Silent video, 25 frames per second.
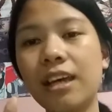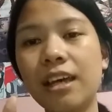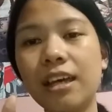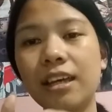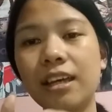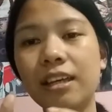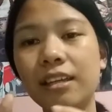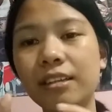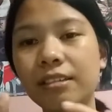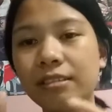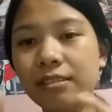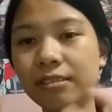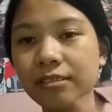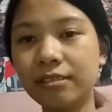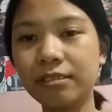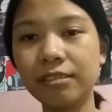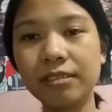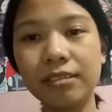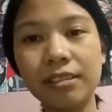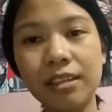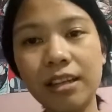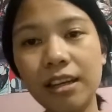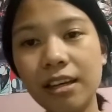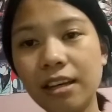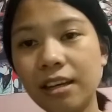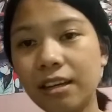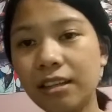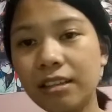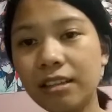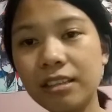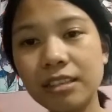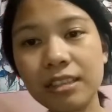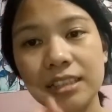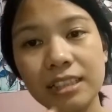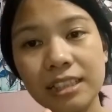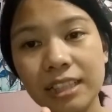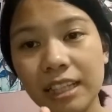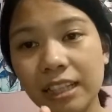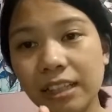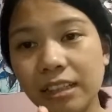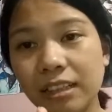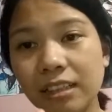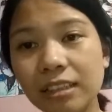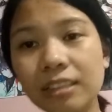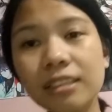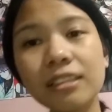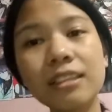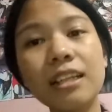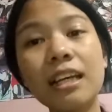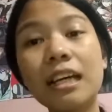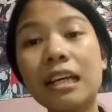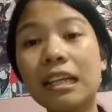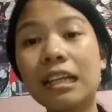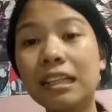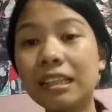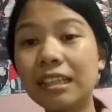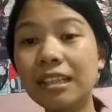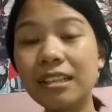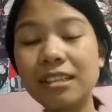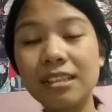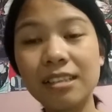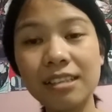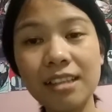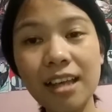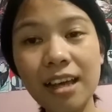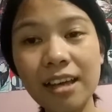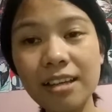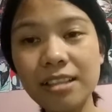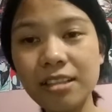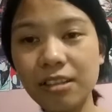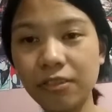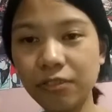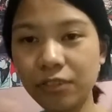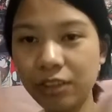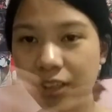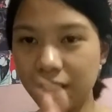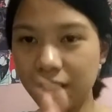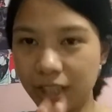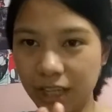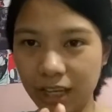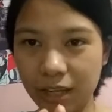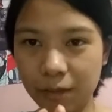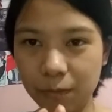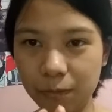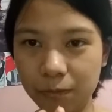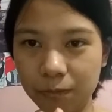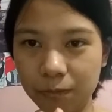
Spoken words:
And second, the size of the game.